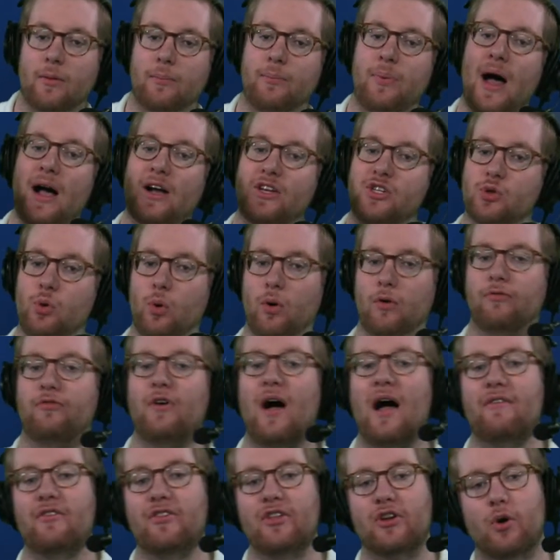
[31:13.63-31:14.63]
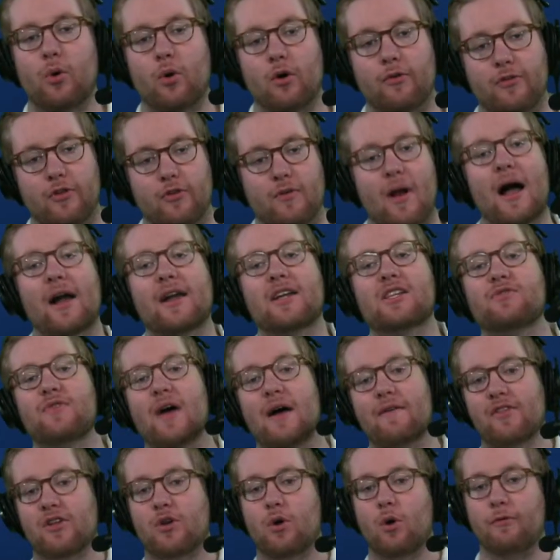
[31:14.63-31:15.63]
Box score, 5 on the court for the Rockets,
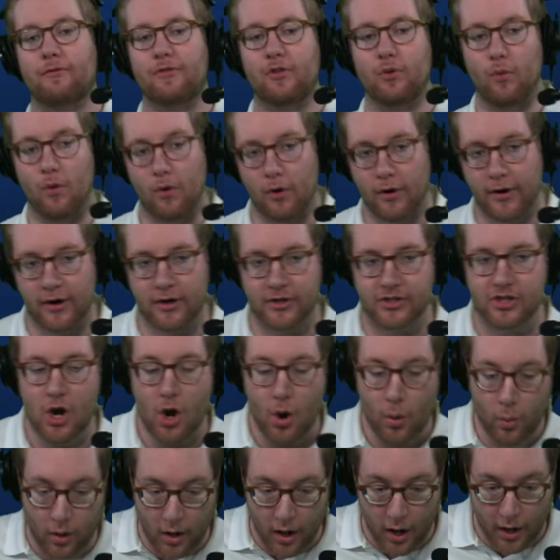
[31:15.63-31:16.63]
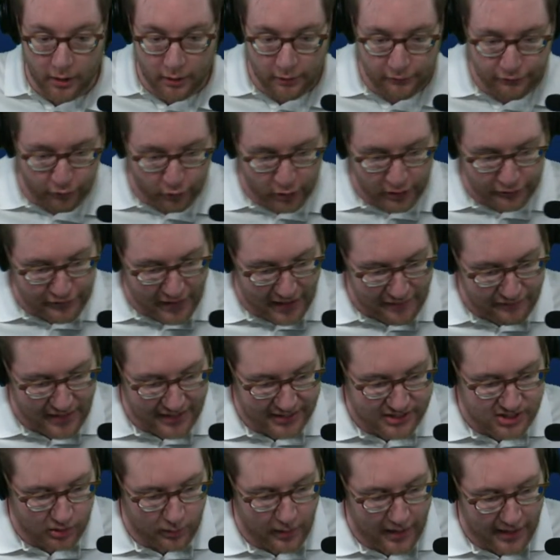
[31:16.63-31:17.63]
5 on the court for the Warriors. We're 145
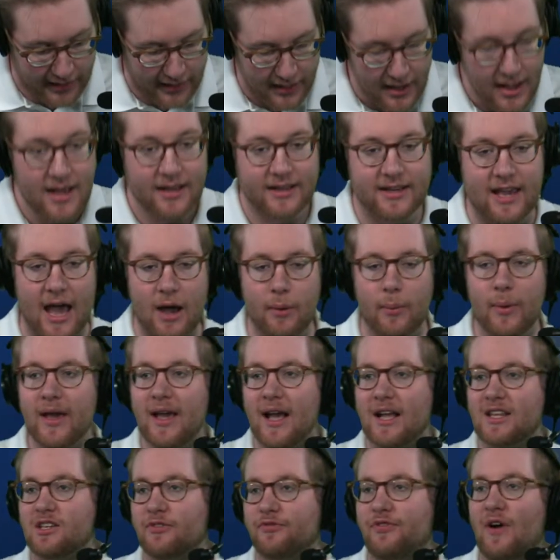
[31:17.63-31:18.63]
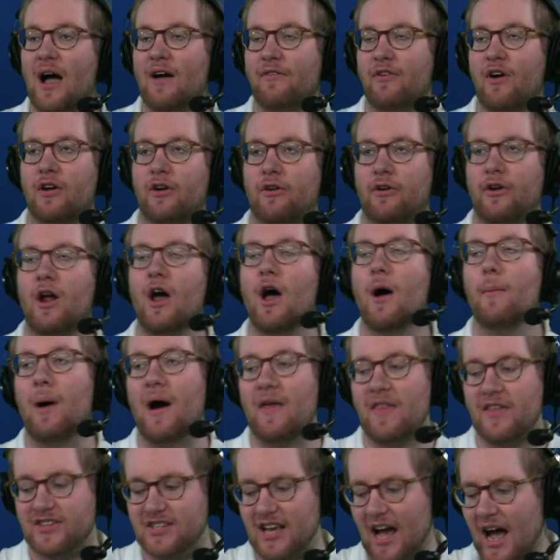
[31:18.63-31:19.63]
likes away. Can we get to 500 by
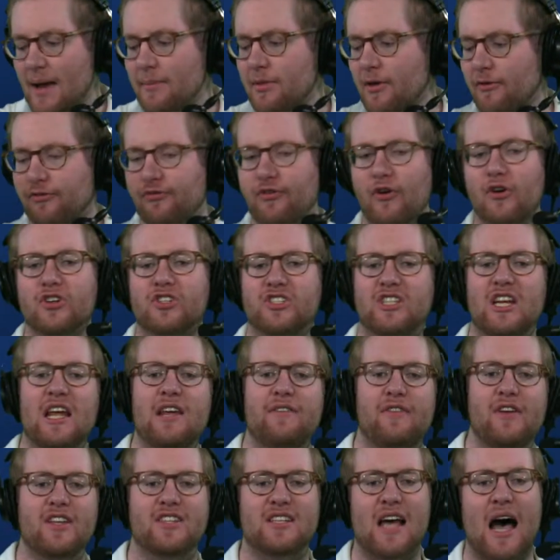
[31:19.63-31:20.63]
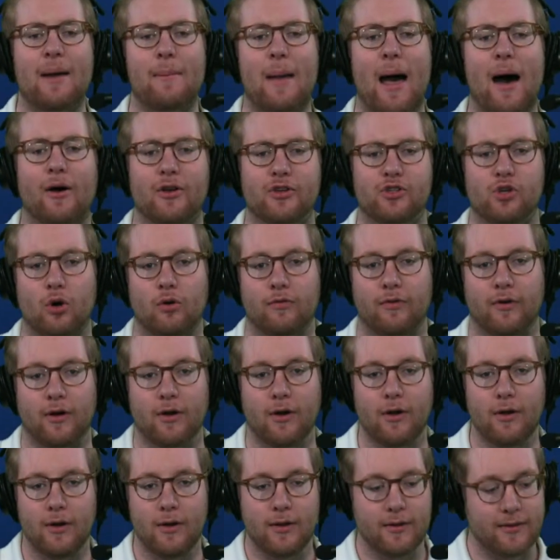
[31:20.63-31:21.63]
the time the first TV timeout is over?
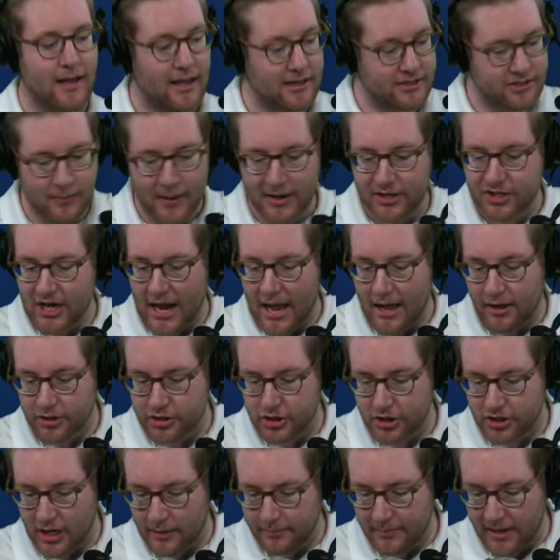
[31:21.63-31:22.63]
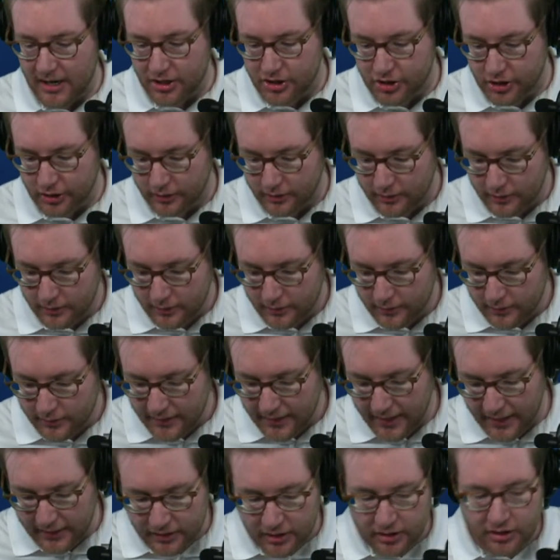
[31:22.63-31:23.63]
That's my challenge to Dub Nation.
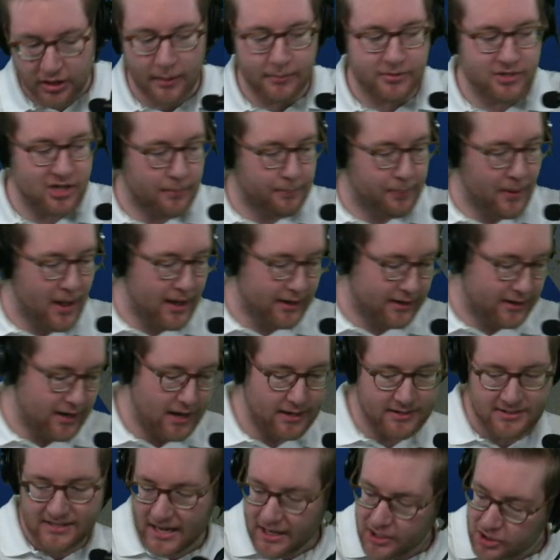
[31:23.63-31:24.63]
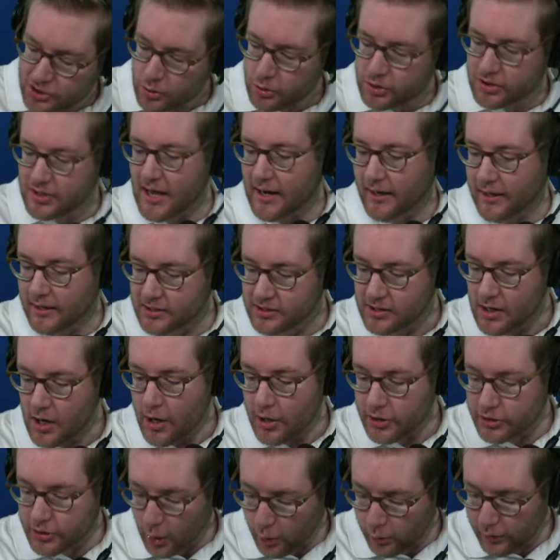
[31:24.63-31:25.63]
Hit the thumbs up icon. Takes 2 seconds.
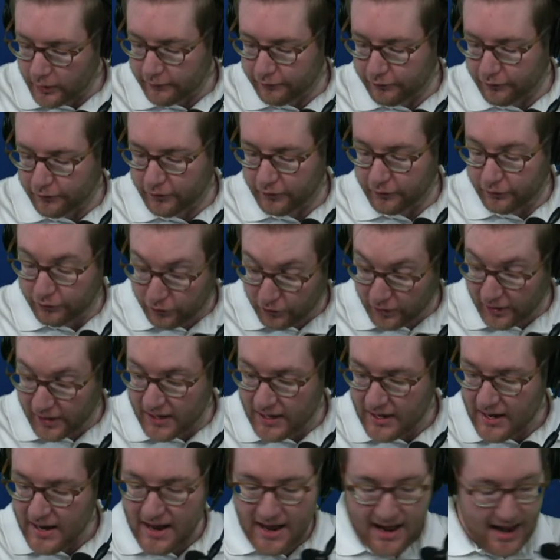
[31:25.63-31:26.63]
Totally free.